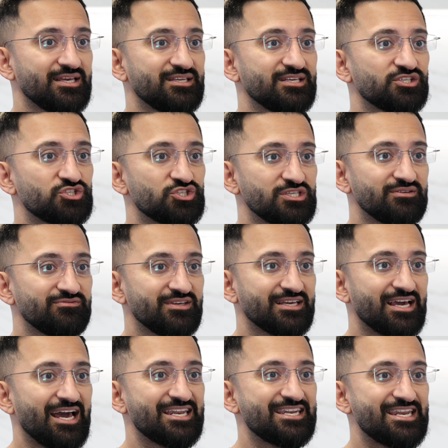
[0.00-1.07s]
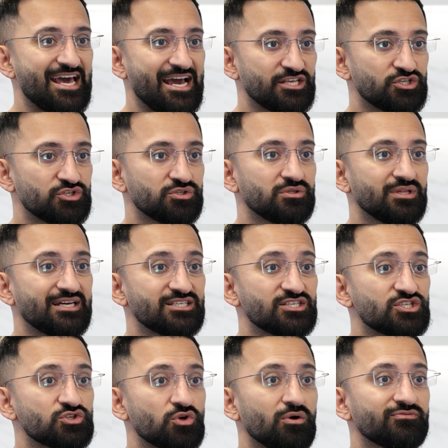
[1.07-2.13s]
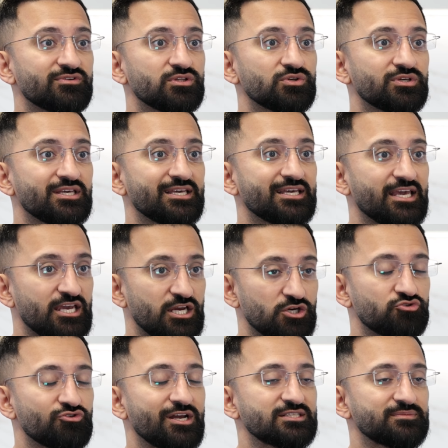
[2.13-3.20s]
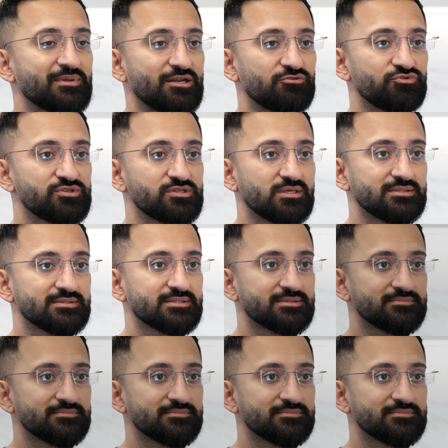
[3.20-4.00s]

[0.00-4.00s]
in achieving a natural and soft-looking hair transplant result.